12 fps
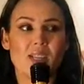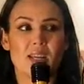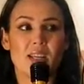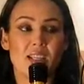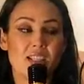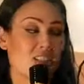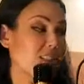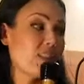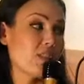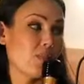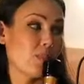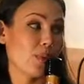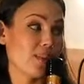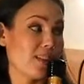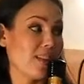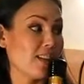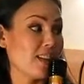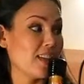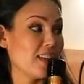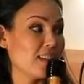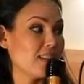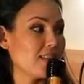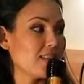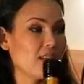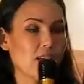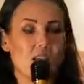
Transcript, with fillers: an addictive personality is.